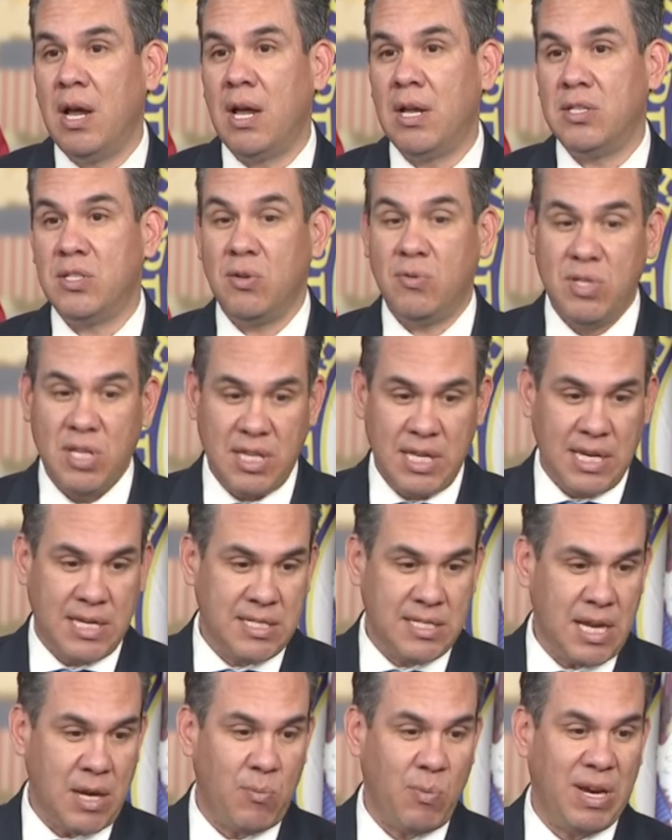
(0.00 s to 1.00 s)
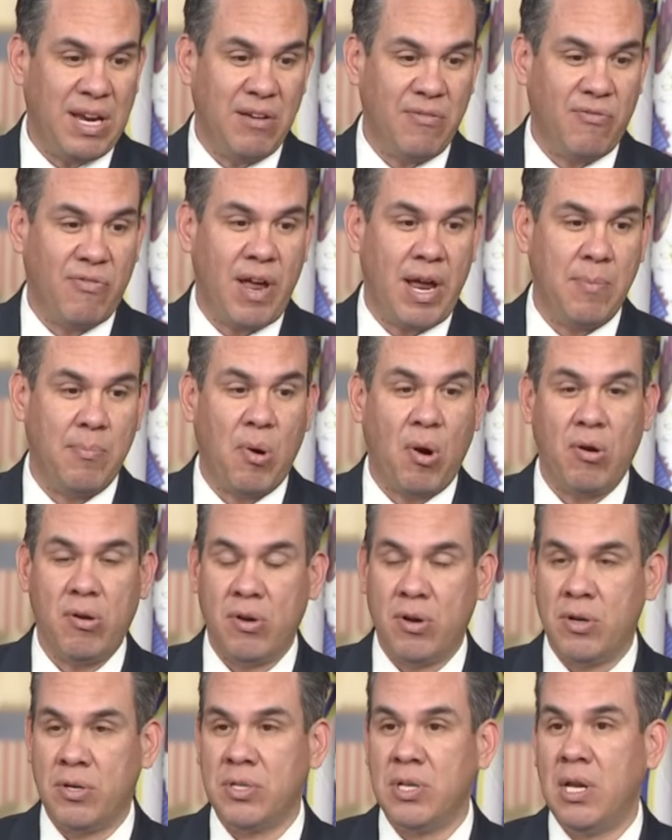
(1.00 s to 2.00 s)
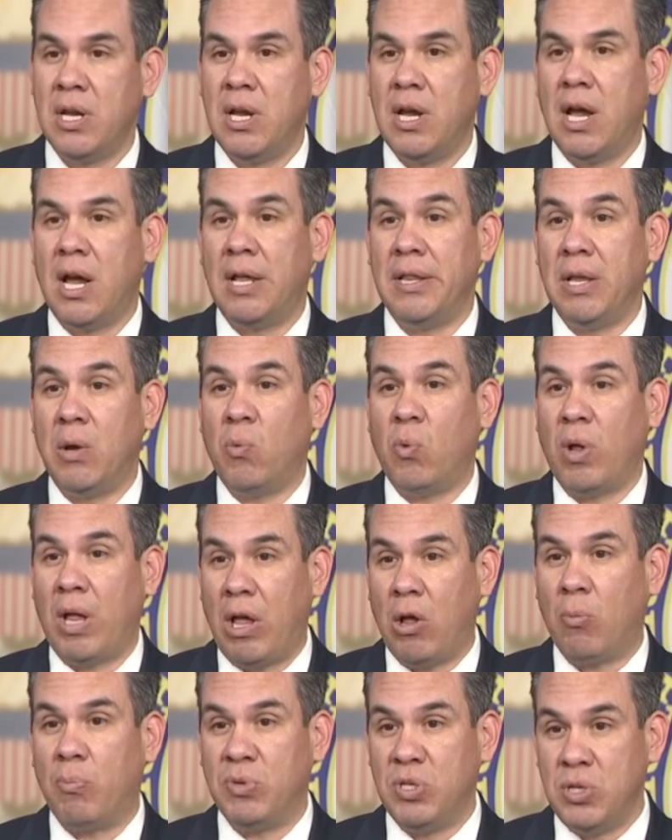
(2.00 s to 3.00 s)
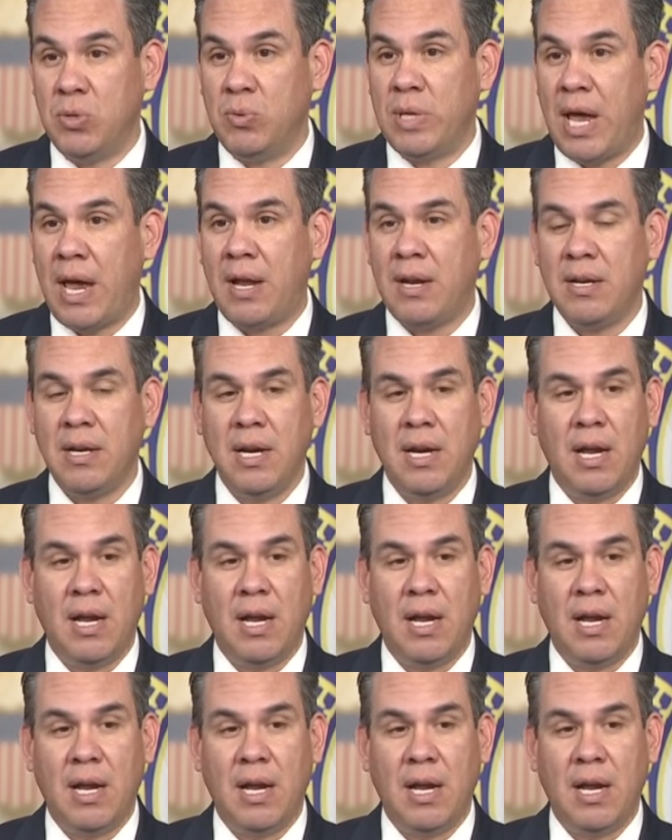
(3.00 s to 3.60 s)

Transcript: Uh, so to the extent we can find partners uh, that will help do that,